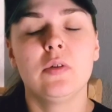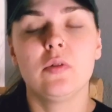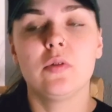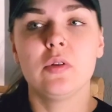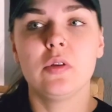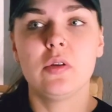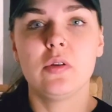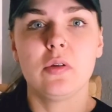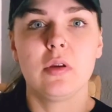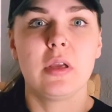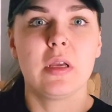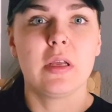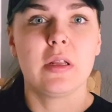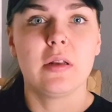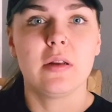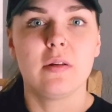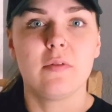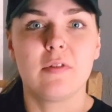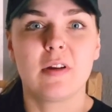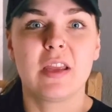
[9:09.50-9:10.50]
or you
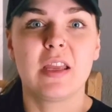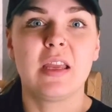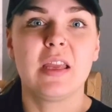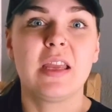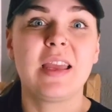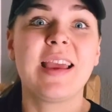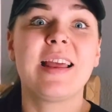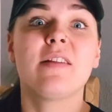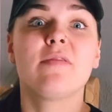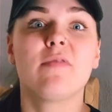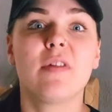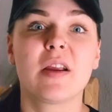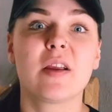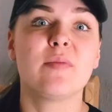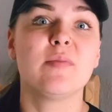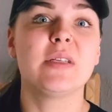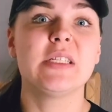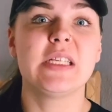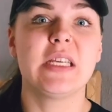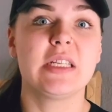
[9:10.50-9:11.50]
can get
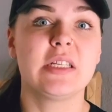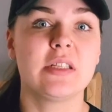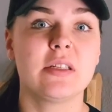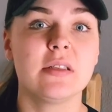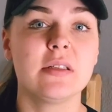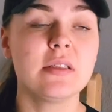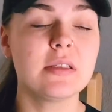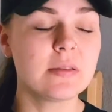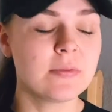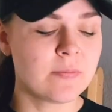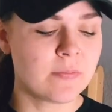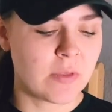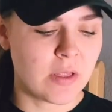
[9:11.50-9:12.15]
recommendations.